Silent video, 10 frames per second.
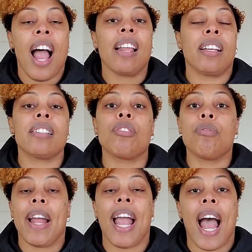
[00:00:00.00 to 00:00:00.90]
I think it's a
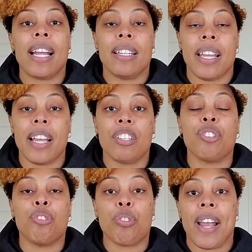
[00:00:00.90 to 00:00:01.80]
great idea
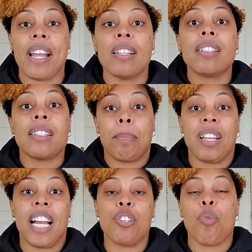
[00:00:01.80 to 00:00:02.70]
to trade
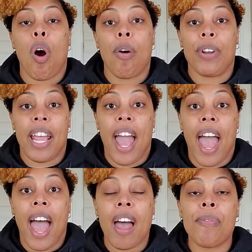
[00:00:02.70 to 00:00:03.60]
something that you already
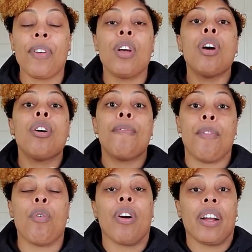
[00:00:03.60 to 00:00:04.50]
have
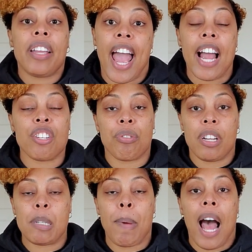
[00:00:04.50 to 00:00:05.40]
for cash on
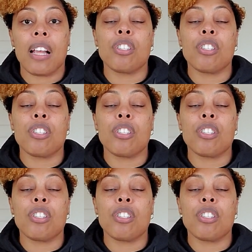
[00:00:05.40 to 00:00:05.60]
the spot.